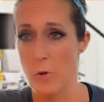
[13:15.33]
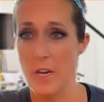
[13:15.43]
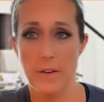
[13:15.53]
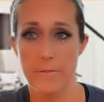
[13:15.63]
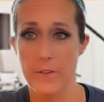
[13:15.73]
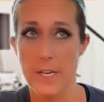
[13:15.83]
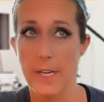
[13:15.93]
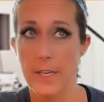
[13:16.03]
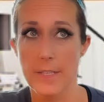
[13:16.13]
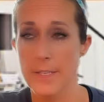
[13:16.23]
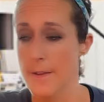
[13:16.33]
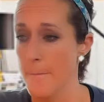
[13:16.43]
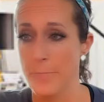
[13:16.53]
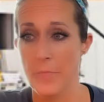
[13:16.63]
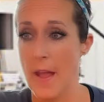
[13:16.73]
week of readings,
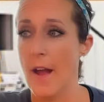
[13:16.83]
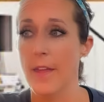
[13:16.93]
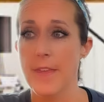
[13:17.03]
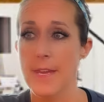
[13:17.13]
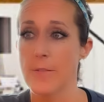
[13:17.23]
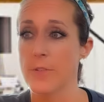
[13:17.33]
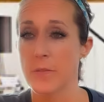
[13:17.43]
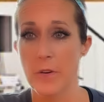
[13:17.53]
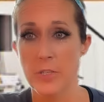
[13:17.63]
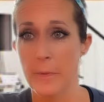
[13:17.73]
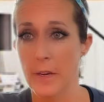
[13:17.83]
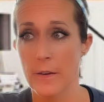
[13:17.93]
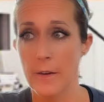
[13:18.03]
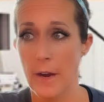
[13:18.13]
I think it was much bigger.